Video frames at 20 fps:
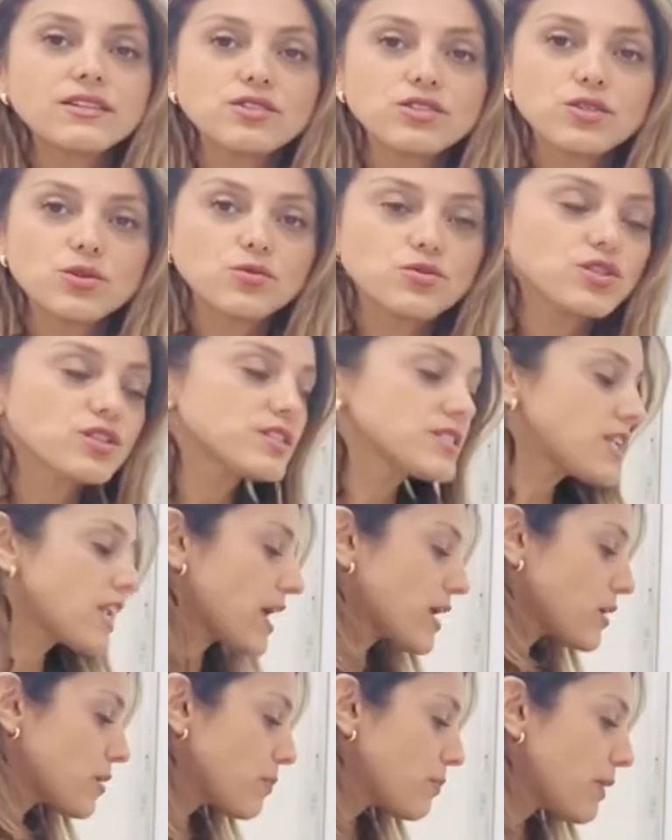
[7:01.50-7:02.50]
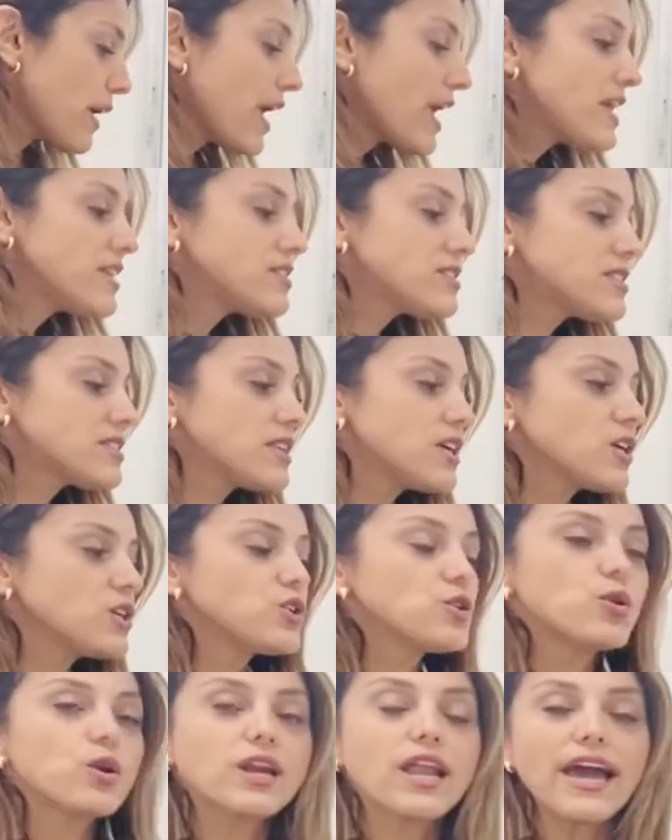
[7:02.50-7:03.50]
so just like pace
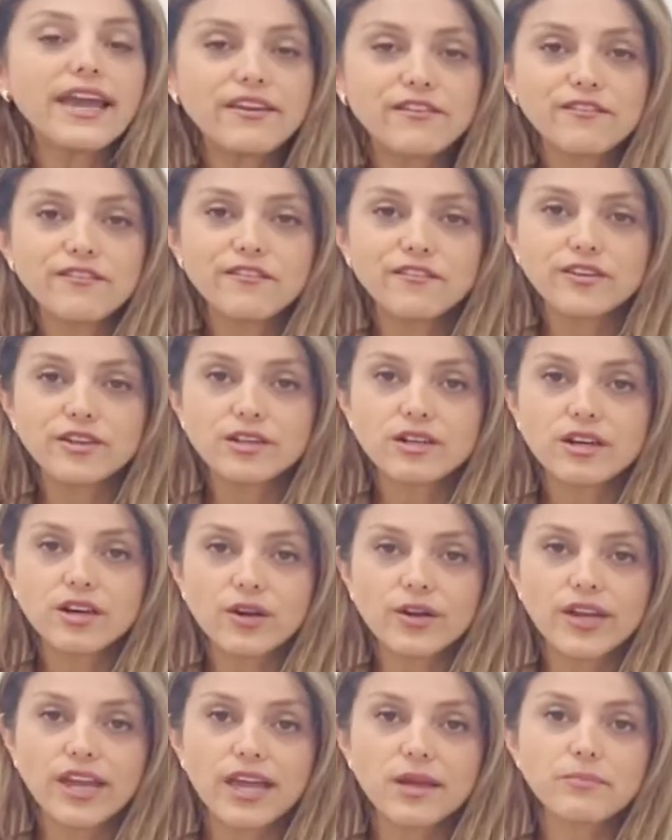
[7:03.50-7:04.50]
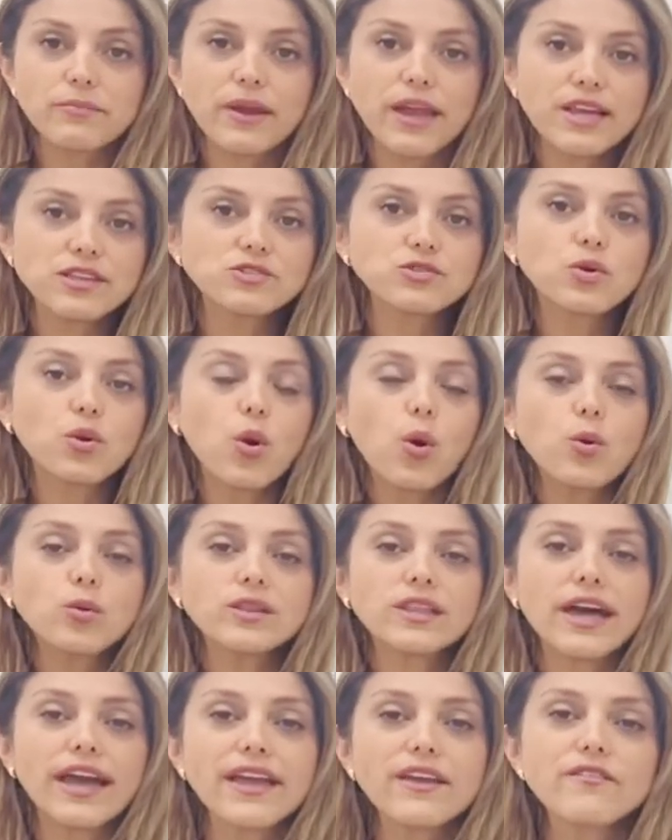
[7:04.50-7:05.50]
your life, okay? Pace your
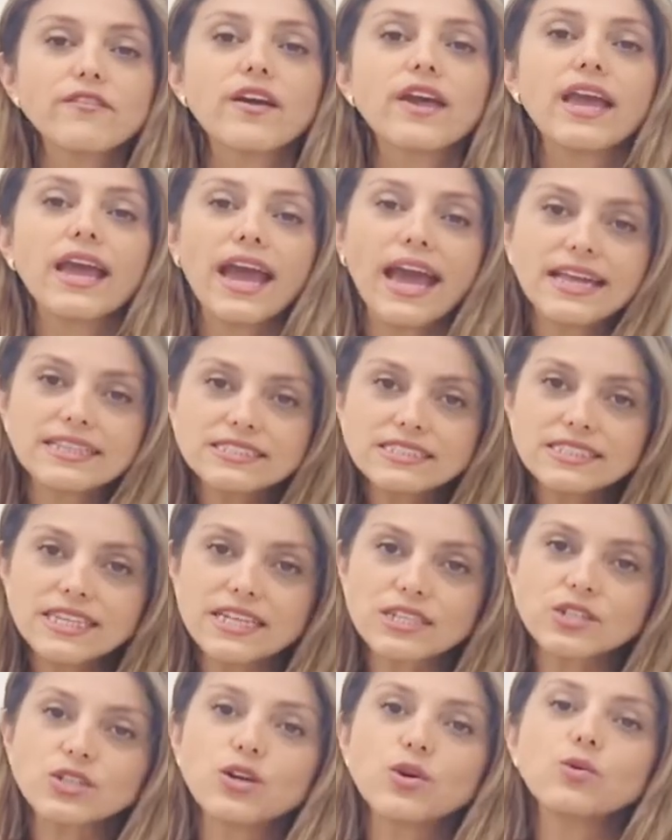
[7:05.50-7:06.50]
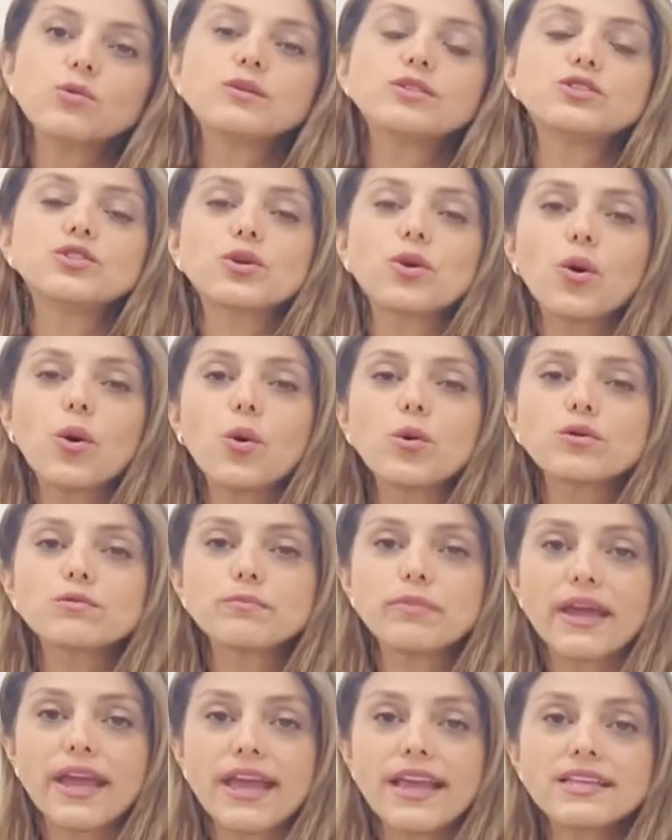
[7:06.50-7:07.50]
own life. And then go with your
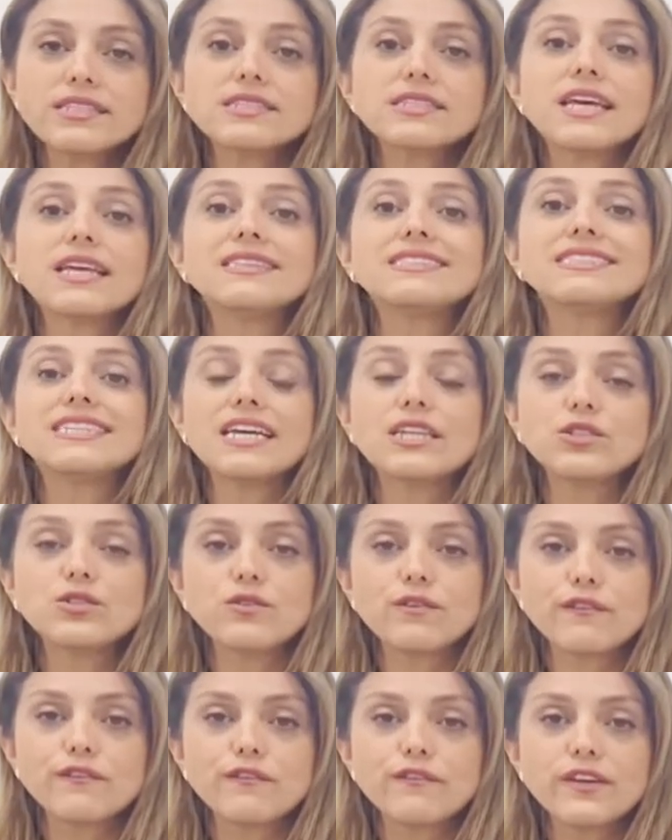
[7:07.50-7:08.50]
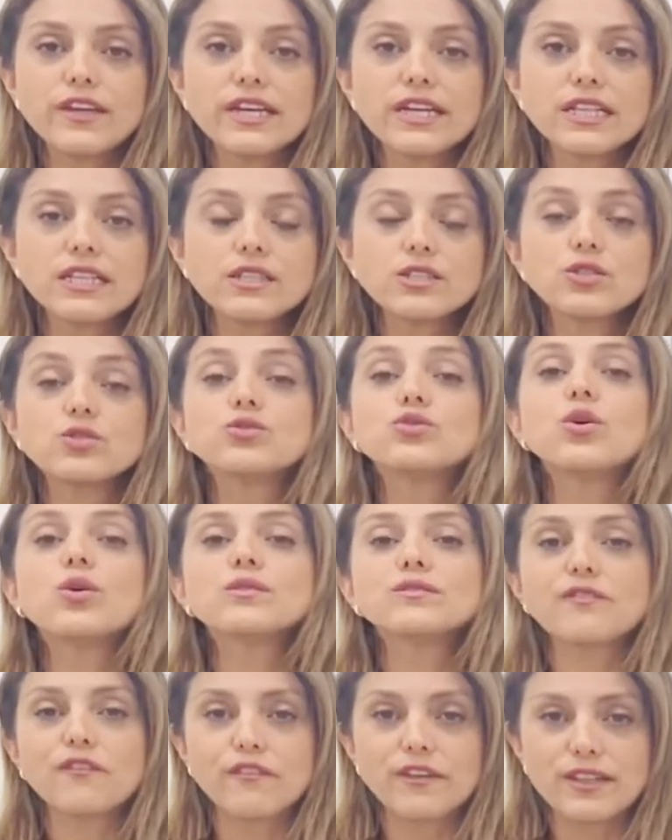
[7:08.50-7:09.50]
own pace, and then you
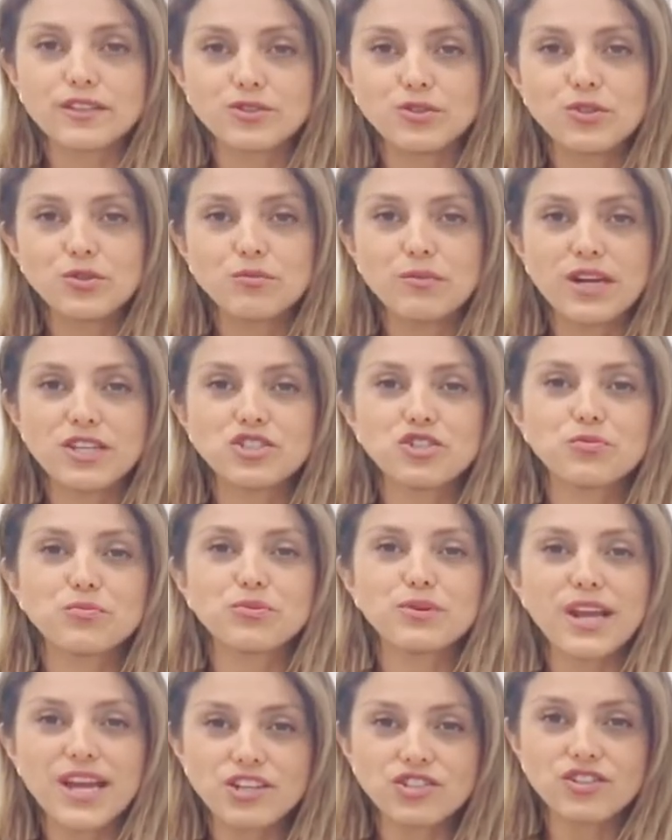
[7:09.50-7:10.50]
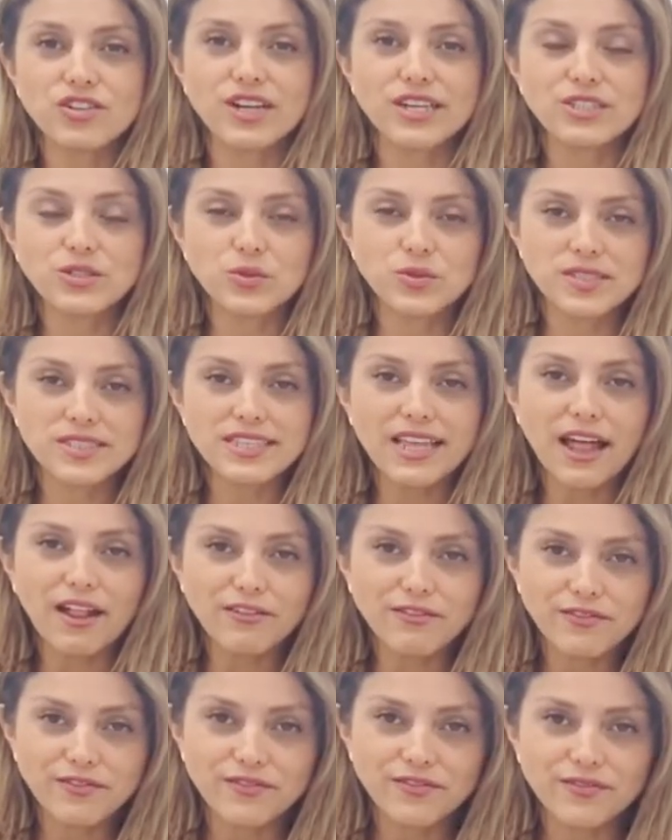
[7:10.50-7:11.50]
don't feel too much pressure on
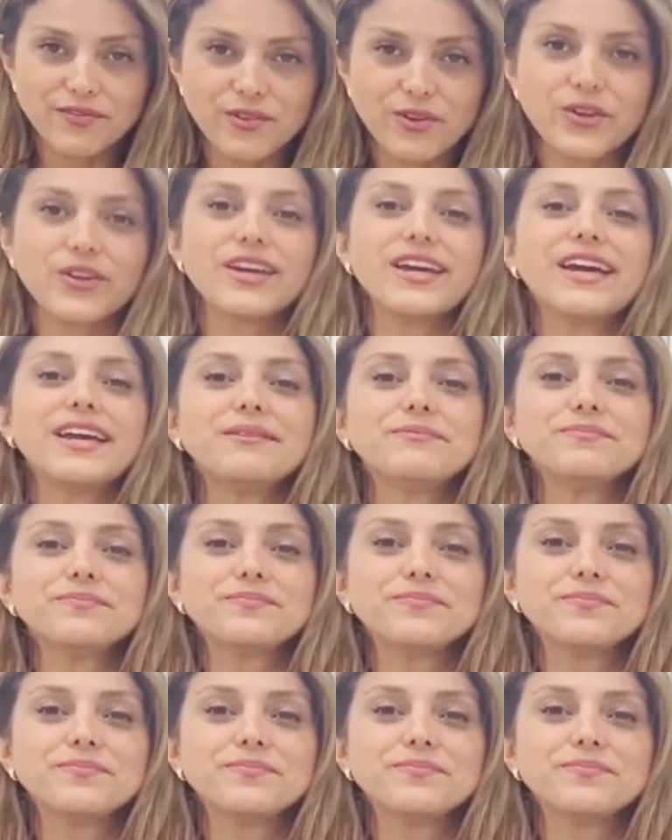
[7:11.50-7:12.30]
yourself, okay?